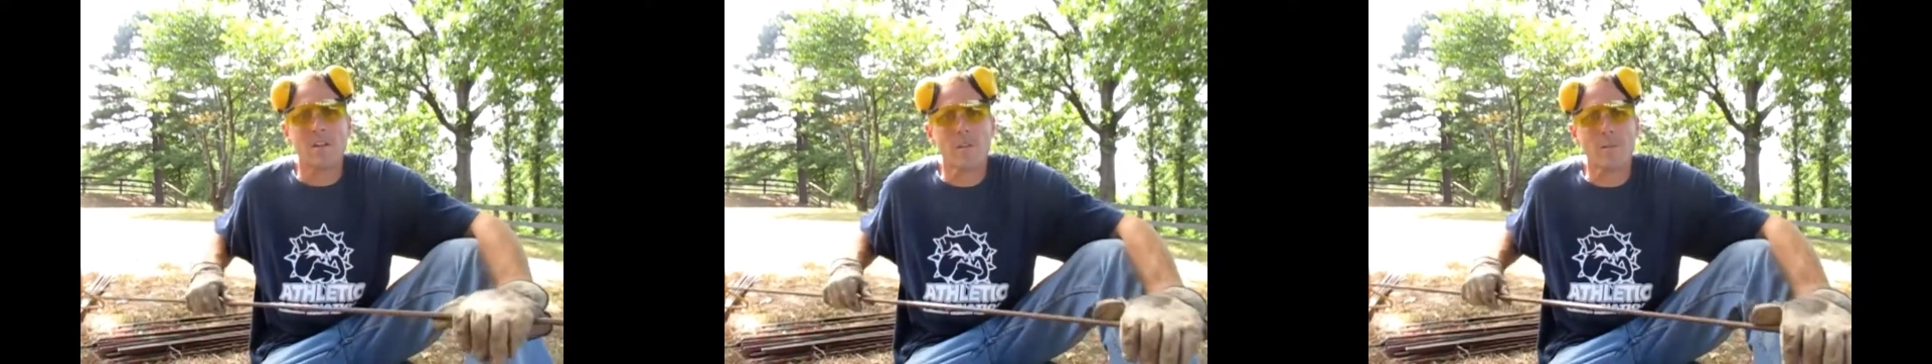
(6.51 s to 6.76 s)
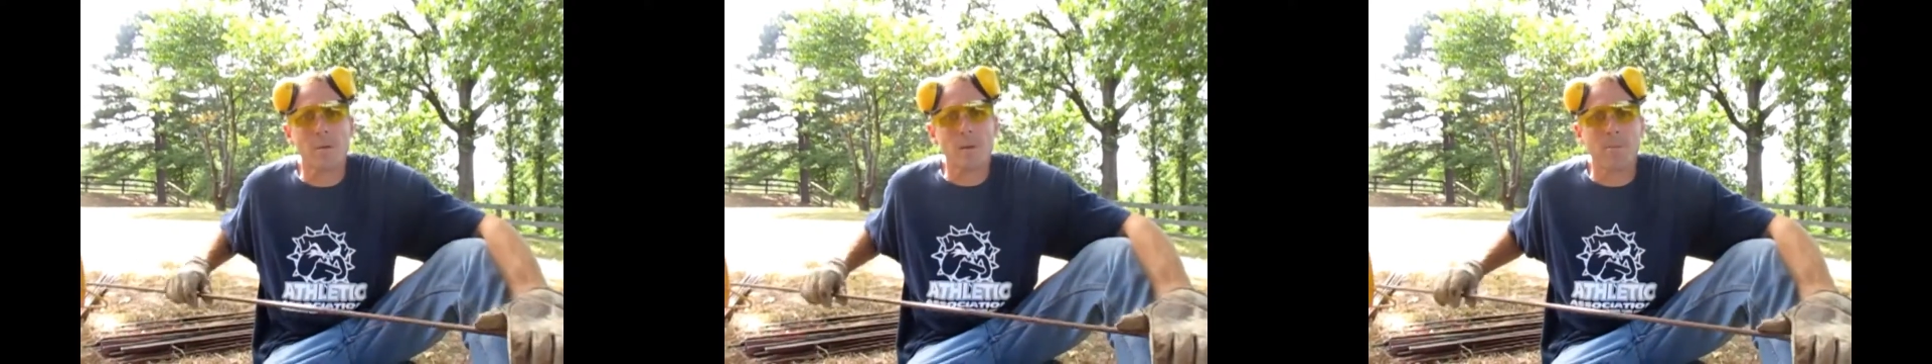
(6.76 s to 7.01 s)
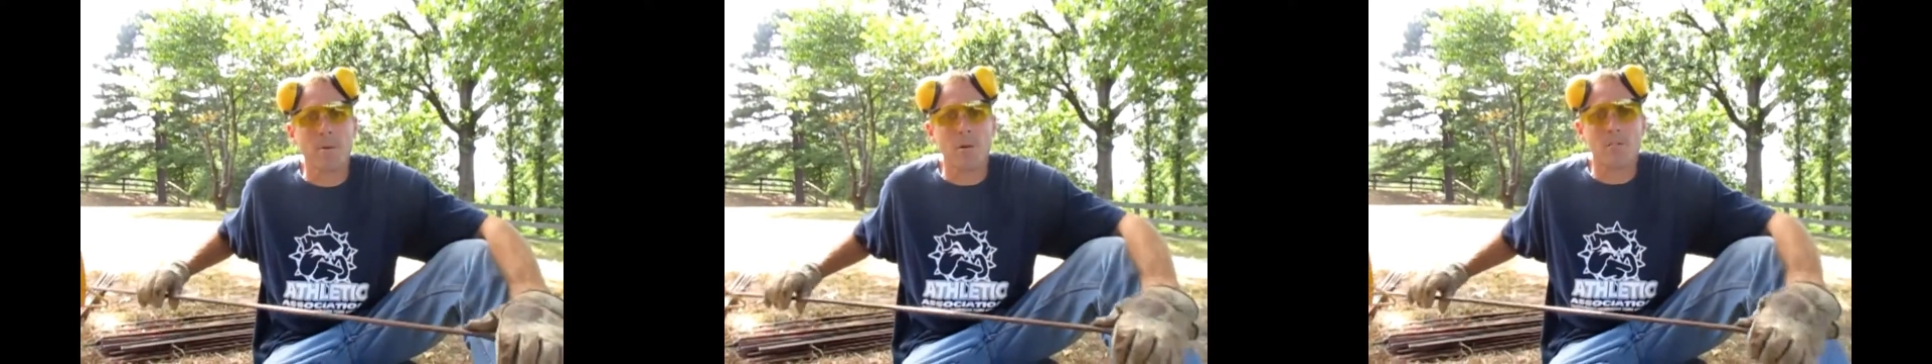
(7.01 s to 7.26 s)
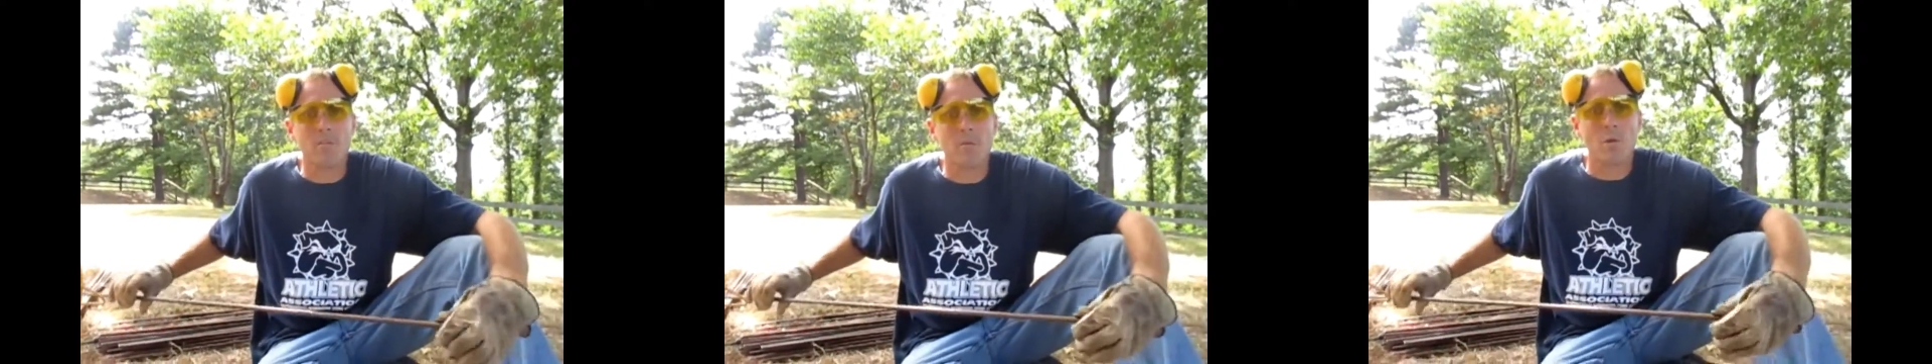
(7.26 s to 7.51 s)
another big
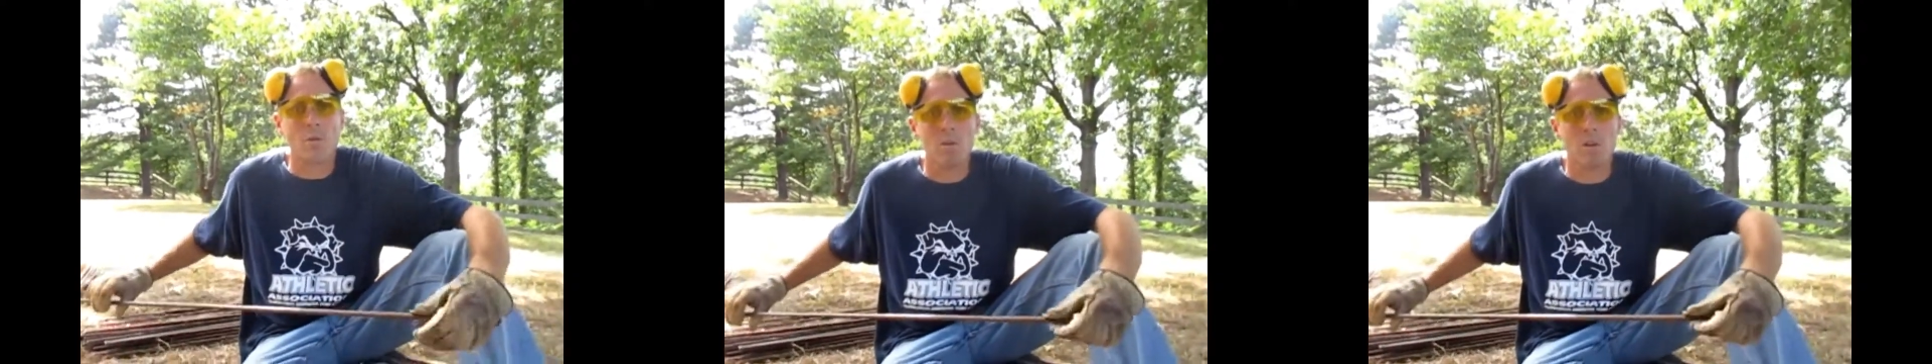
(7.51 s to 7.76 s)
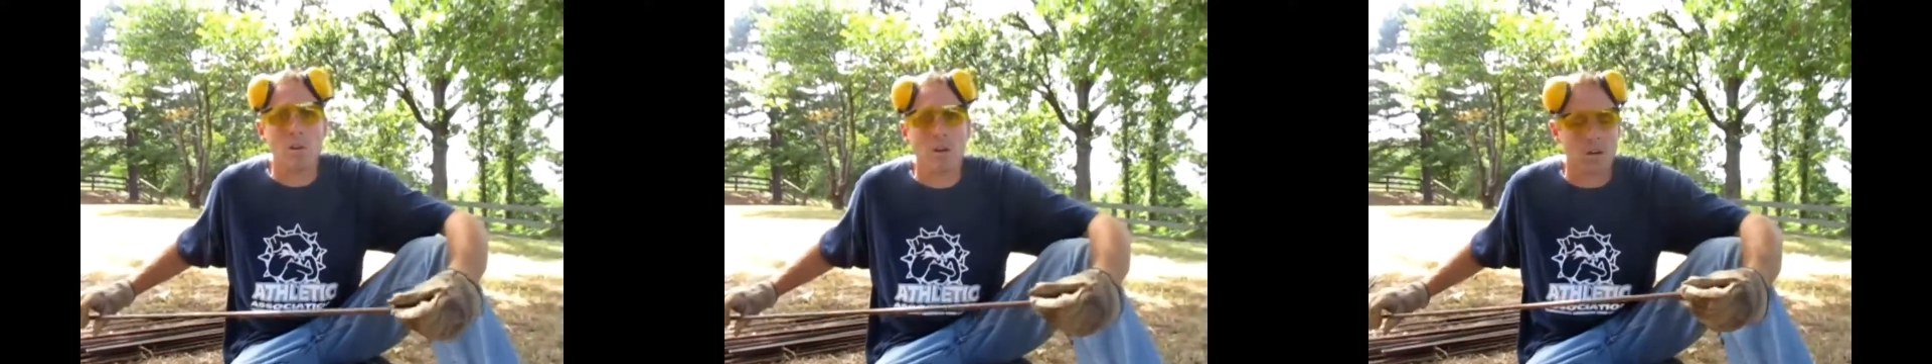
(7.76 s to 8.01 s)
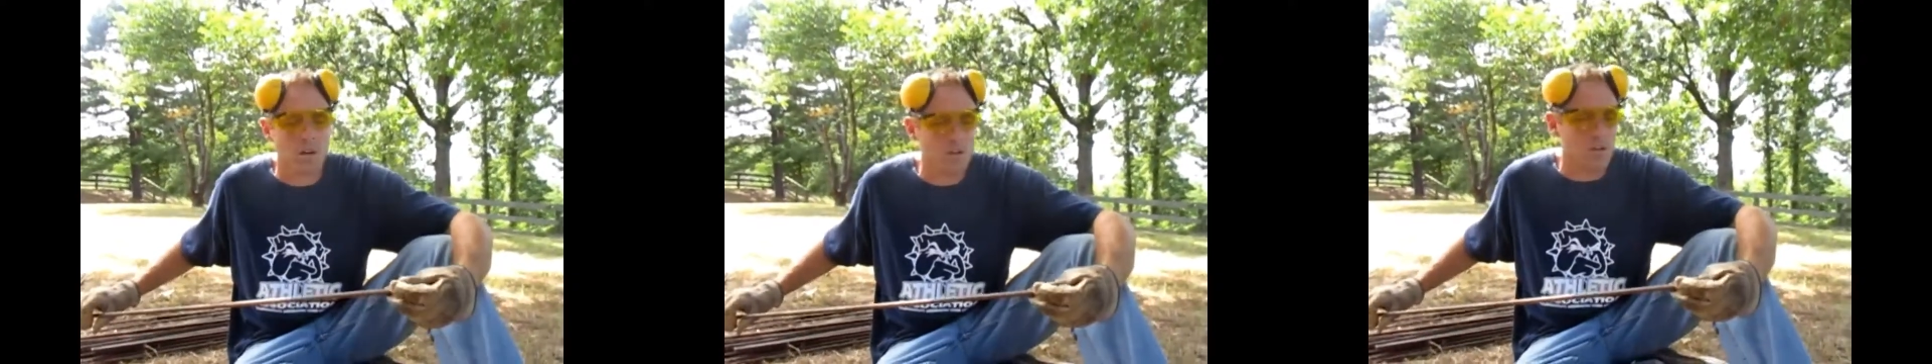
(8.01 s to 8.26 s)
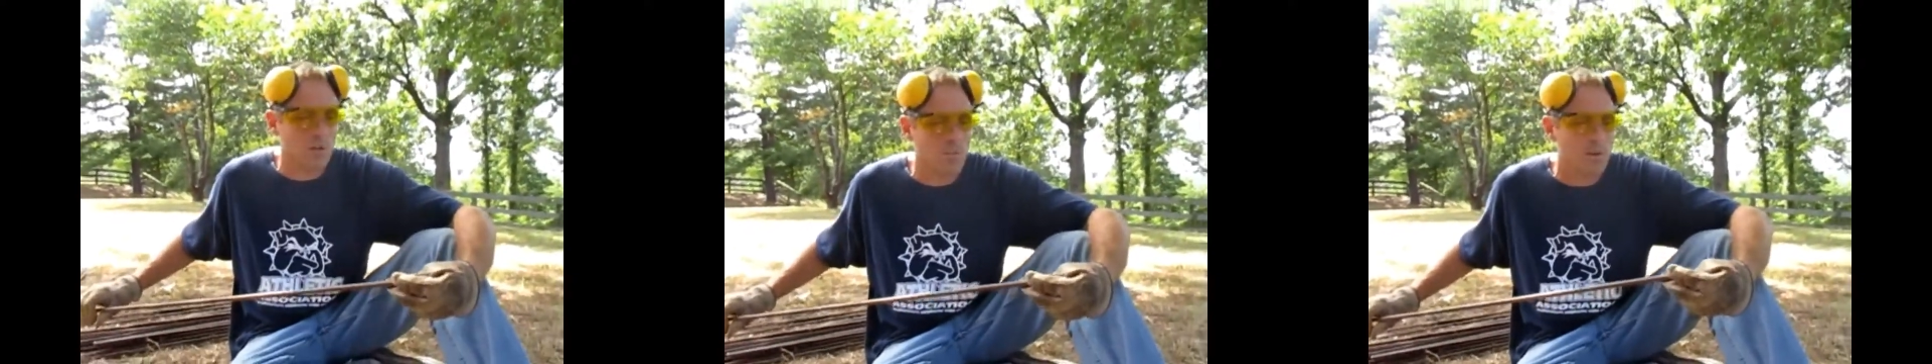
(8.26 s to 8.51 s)
part of what we're going to
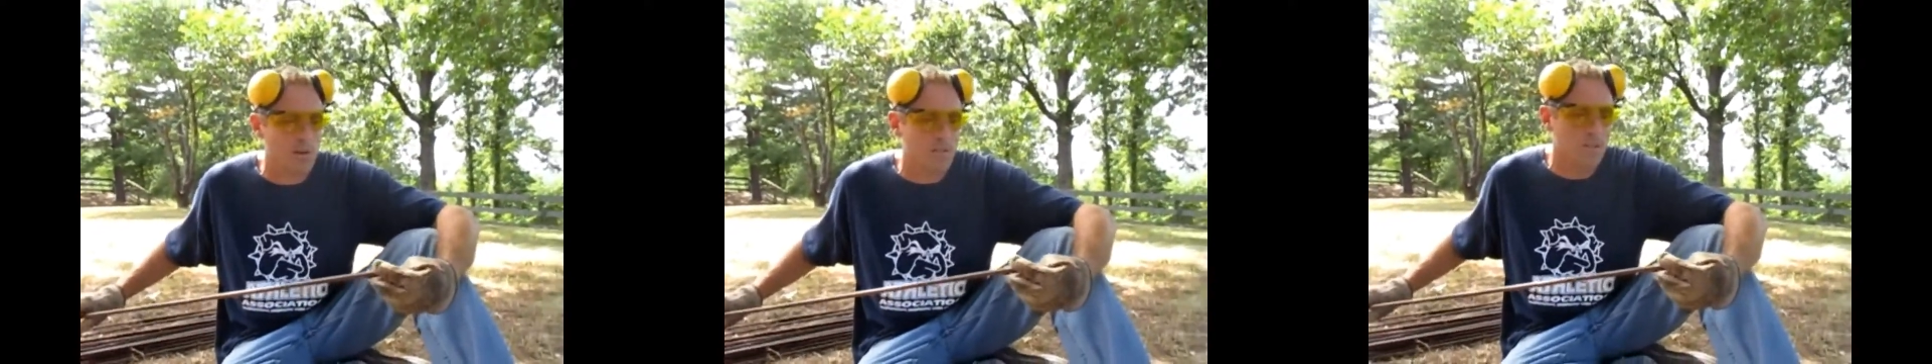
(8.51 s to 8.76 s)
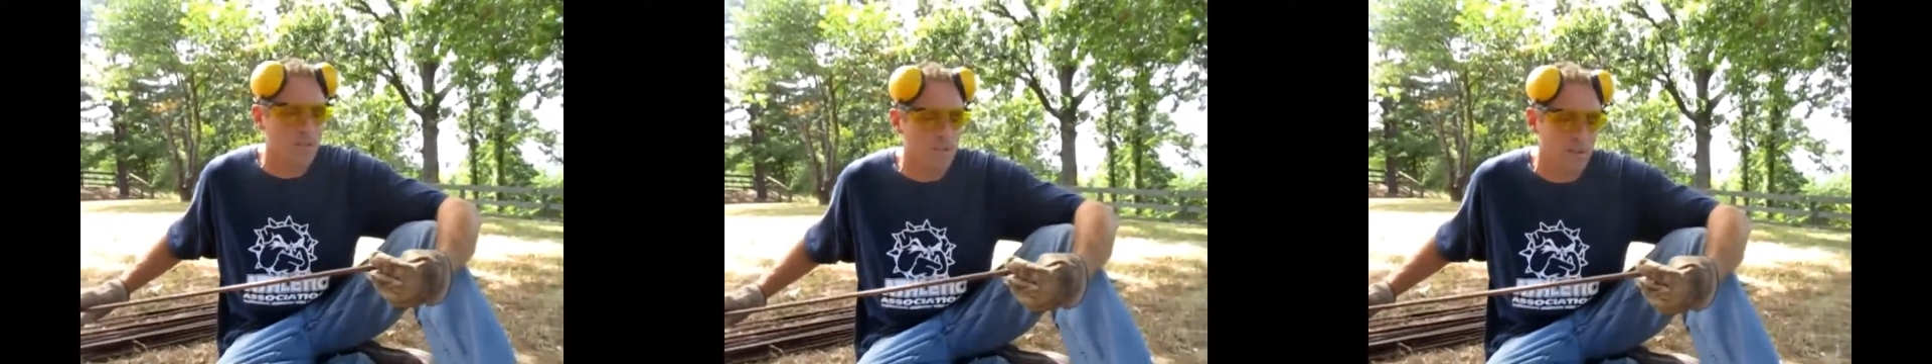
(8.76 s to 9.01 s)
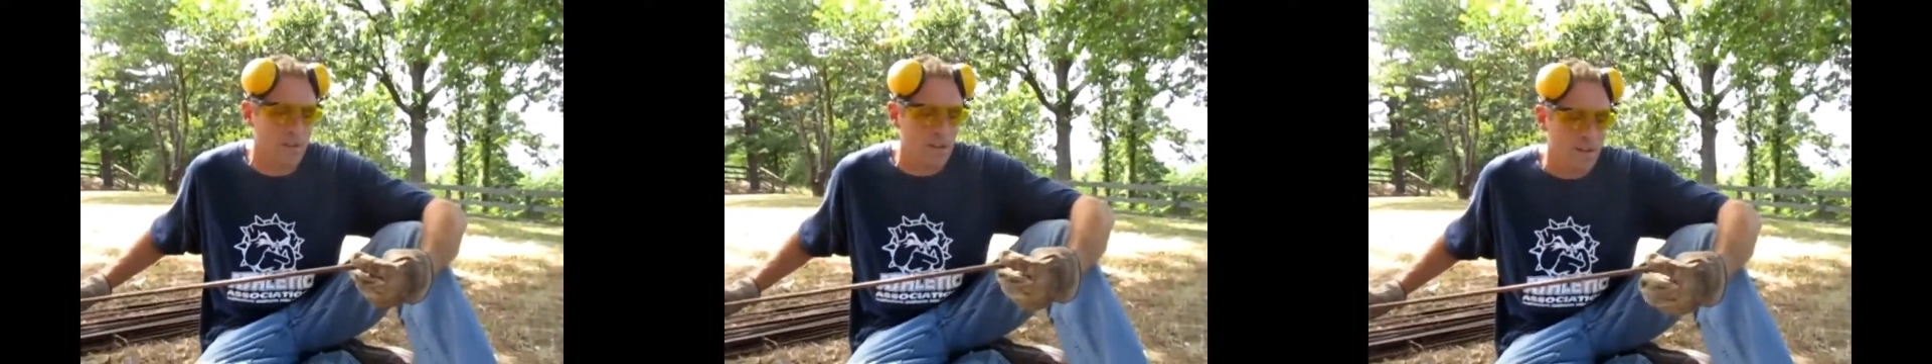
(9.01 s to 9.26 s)
talk about in this